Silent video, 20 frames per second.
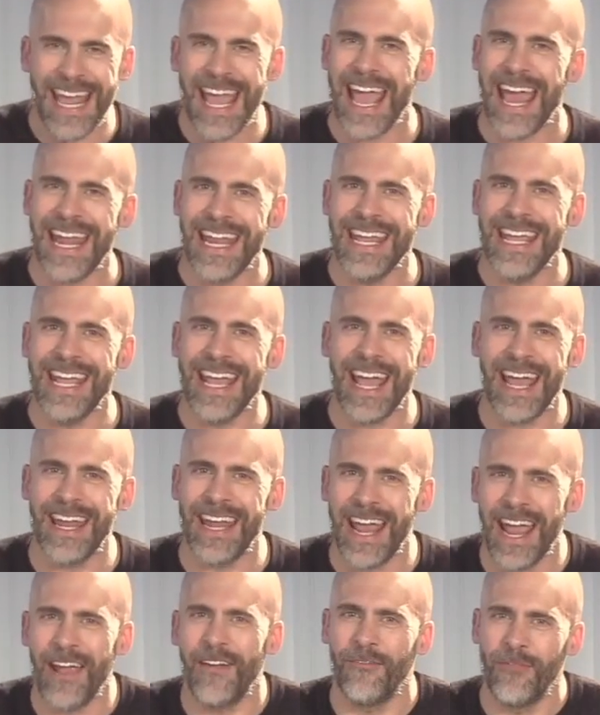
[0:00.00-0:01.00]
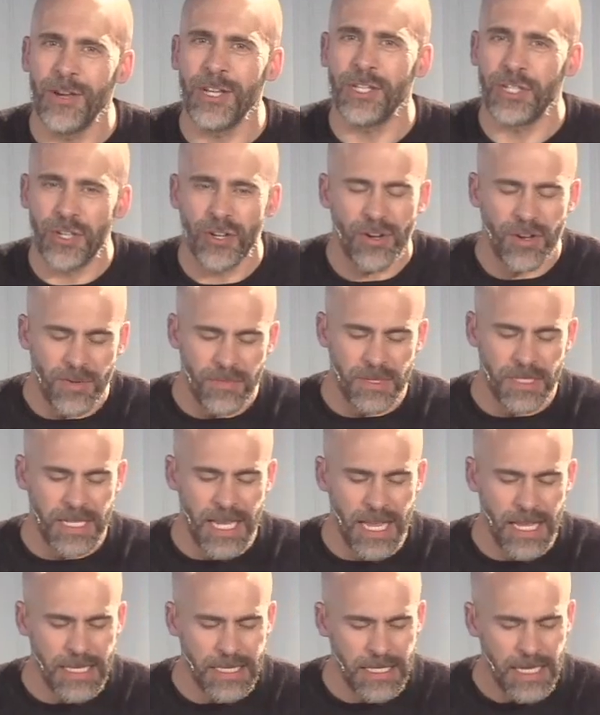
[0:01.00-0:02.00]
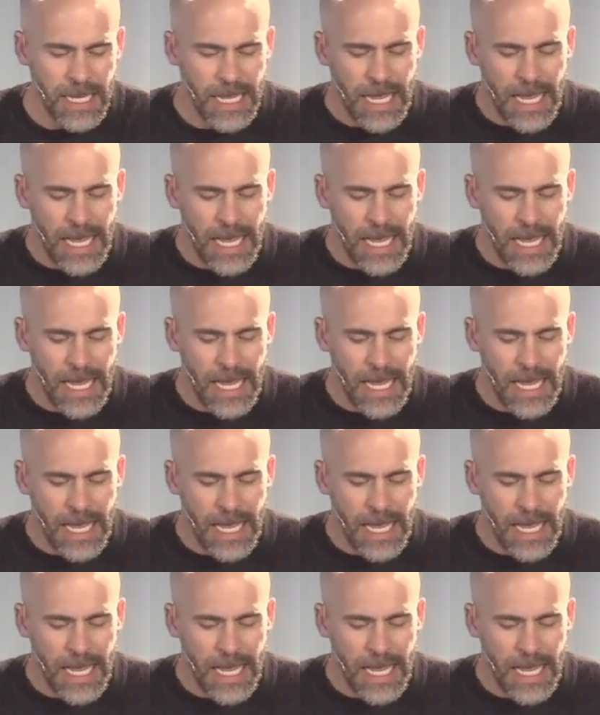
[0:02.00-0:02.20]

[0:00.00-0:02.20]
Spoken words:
any and every circumstance,